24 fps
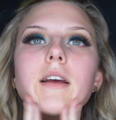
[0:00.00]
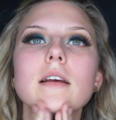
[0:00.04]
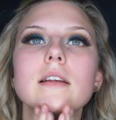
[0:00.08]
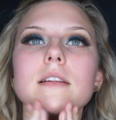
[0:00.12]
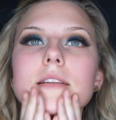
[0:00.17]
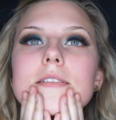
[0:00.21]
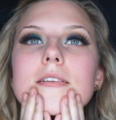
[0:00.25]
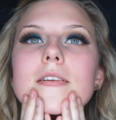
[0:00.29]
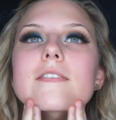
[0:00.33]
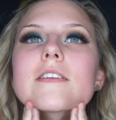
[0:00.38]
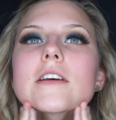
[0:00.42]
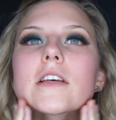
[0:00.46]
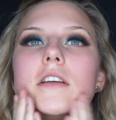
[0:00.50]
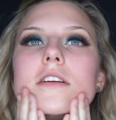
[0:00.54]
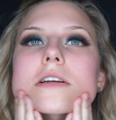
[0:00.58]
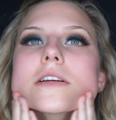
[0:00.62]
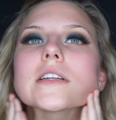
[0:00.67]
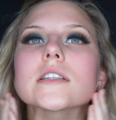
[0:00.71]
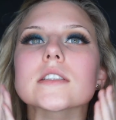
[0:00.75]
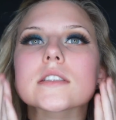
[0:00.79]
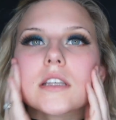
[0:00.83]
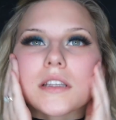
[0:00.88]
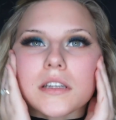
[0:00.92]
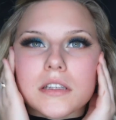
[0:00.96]
So I feel like
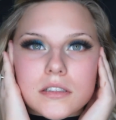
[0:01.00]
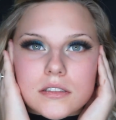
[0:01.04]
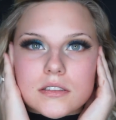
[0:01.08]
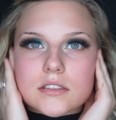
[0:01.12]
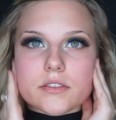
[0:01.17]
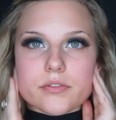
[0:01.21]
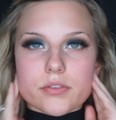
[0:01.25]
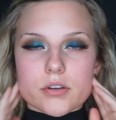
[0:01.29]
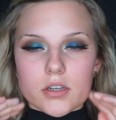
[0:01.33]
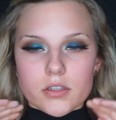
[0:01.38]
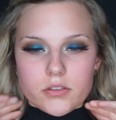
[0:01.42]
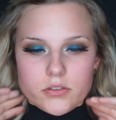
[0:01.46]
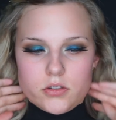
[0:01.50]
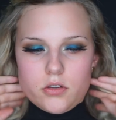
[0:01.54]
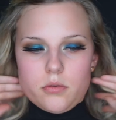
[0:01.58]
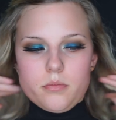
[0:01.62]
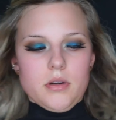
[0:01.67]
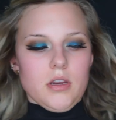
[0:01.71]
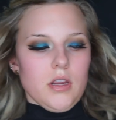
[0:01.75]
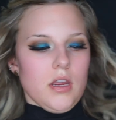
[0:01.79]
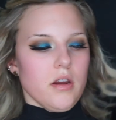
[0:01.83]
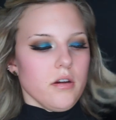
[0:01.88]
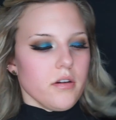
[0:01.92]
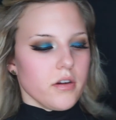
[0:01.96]
your skin is different in so
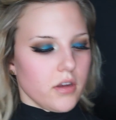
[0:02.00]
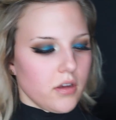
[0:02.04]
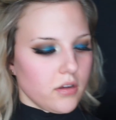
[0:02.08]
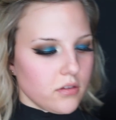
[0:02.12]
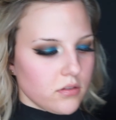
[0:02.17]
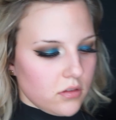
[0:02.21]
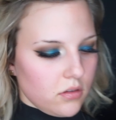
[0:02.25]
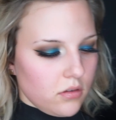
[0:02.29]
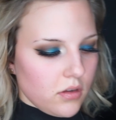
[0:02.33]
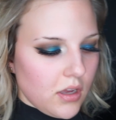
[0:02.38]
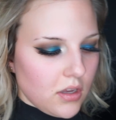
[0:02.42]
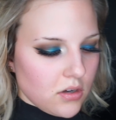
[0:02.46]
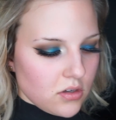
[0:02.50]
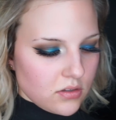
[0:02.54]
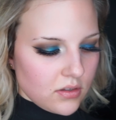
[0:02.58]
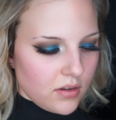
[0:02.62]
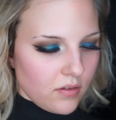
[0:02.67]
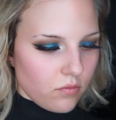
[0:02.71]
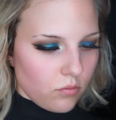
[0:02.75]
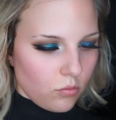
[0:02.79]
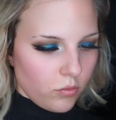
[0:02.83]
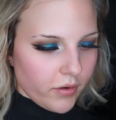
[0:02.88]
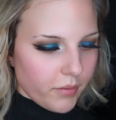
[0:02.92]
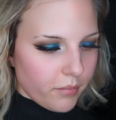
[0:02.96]
many areas, so you can't just
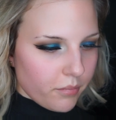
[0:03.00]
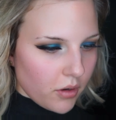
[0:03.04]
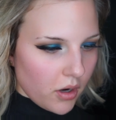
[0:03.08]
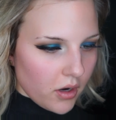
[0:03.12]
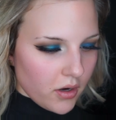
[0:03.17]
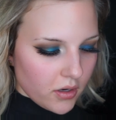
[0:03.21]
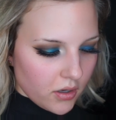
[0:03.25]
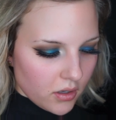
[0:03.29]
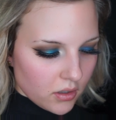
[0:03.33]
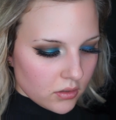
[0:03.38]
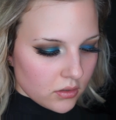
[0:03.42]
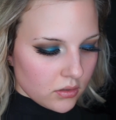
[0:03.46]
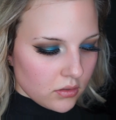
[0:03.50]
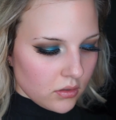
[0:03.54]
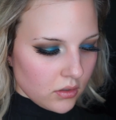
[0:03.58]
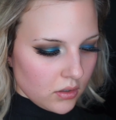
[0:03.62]
have one product.